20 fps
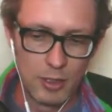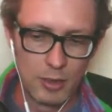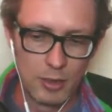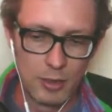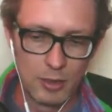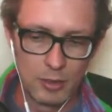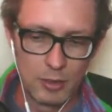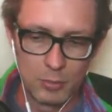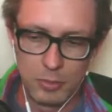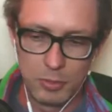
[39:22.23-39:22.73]

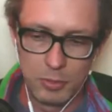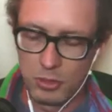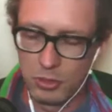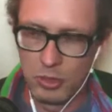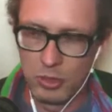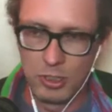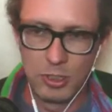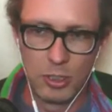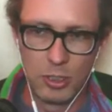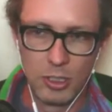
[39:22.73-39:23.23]

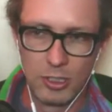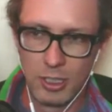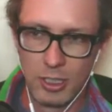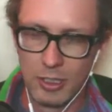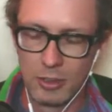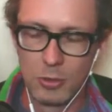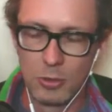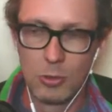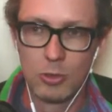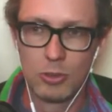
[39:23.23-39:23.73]
positioning online
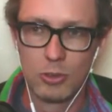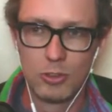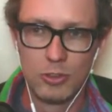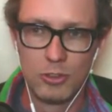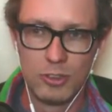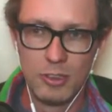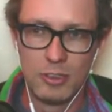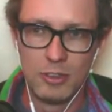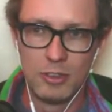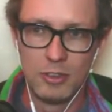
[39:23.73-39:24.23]
course
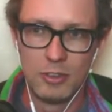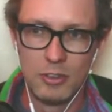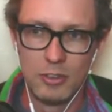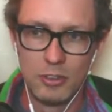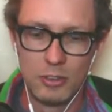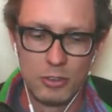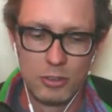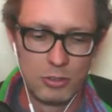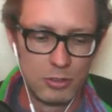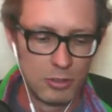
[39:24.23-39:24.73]

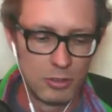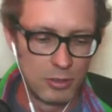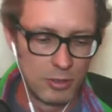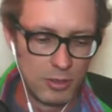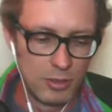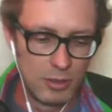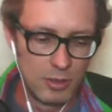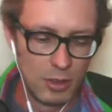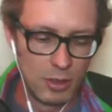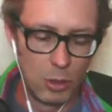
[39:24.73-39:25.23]
is
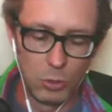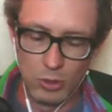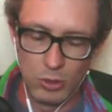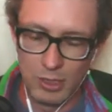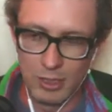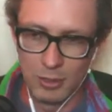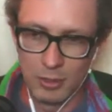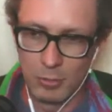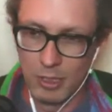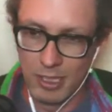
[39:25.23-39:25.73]
only in
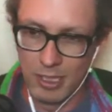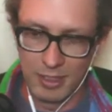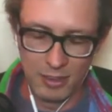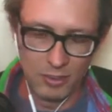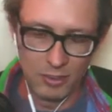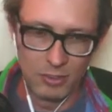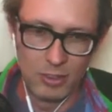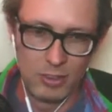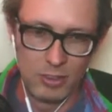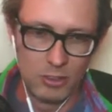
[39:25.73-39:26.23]
the planning
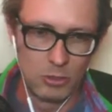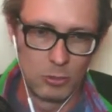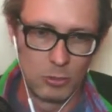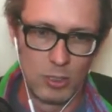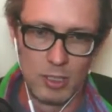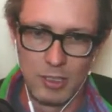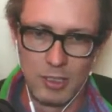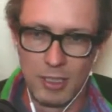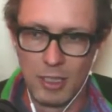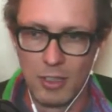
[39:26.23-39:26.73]
stages right
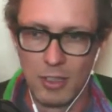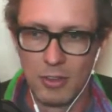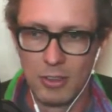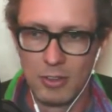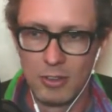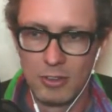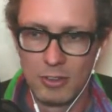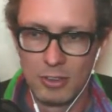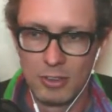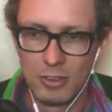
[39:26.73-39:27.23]
now.
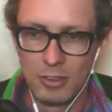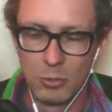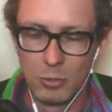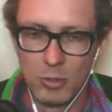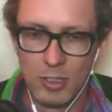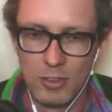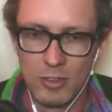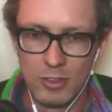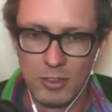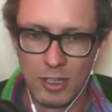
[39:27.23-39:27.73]
It's a
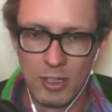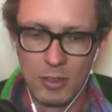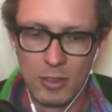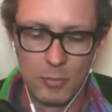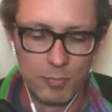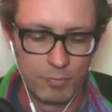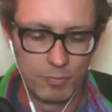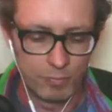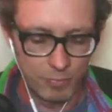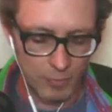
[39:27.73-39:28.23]
ways out.
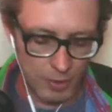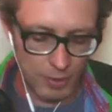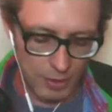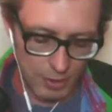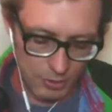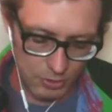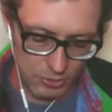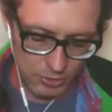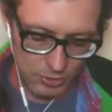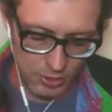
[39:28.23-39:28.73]
I
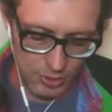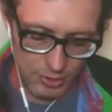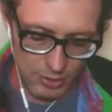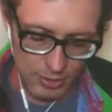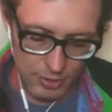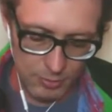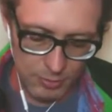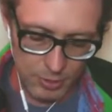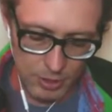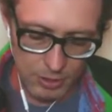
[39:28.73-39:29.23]
just got an
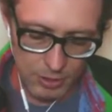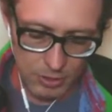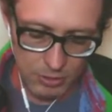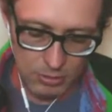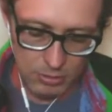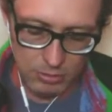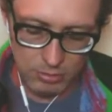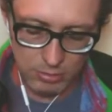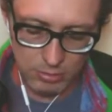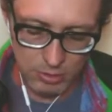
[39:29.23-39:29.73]
email.
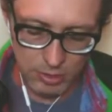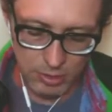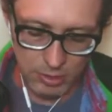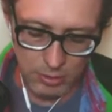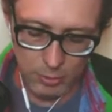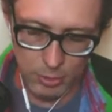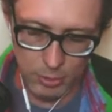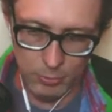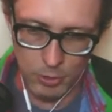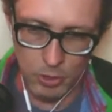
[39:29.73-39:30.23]
I'm
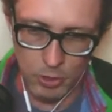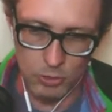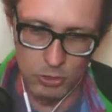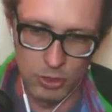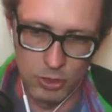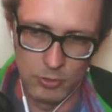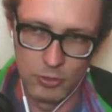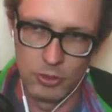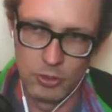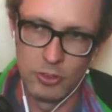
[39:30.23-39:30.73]
on Paul
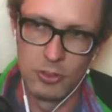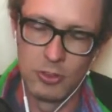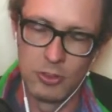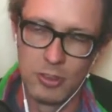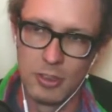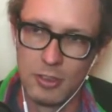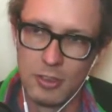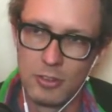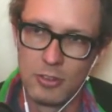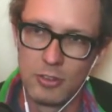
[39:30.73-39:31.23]
Jarvis's
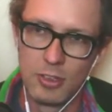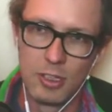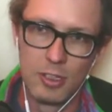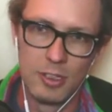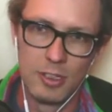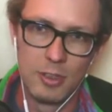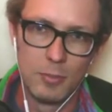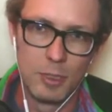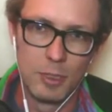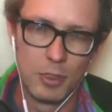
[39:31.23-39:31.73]
list. Got an
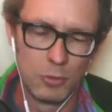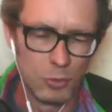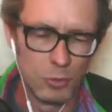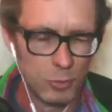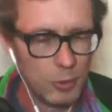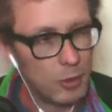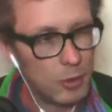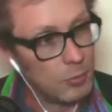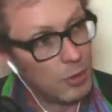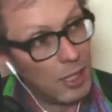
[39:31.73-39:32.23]
email from
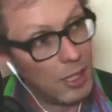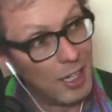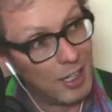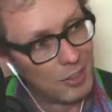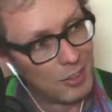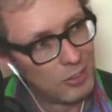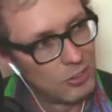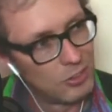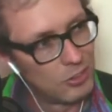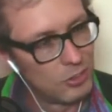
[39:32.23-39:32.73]
him
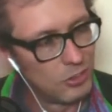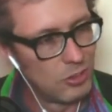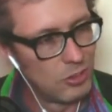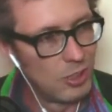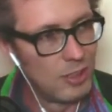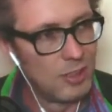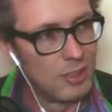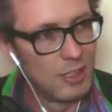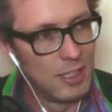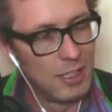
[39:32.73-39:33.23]
last
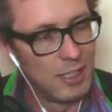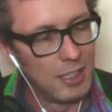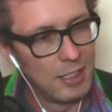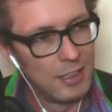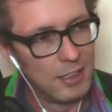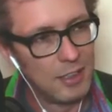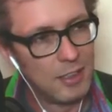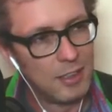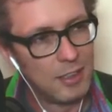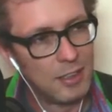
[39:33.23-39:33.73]
Sunday,
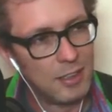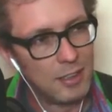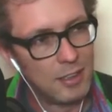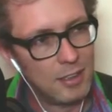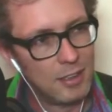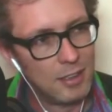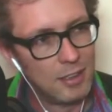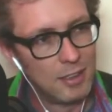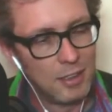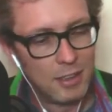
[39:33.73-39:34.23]

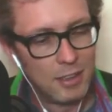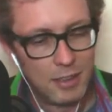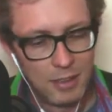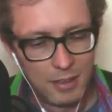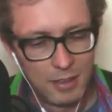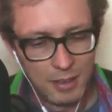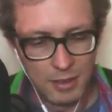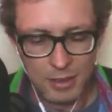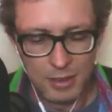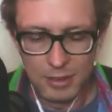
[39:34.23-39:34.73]

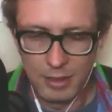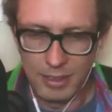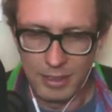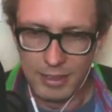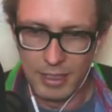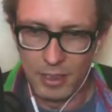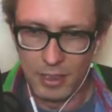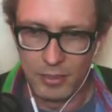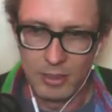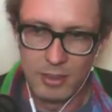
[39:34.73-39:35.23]
and he laid
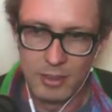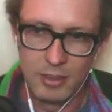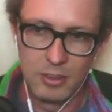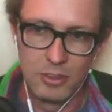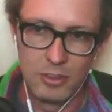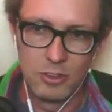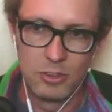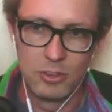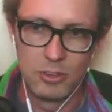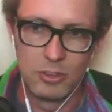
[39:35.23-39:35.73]
out his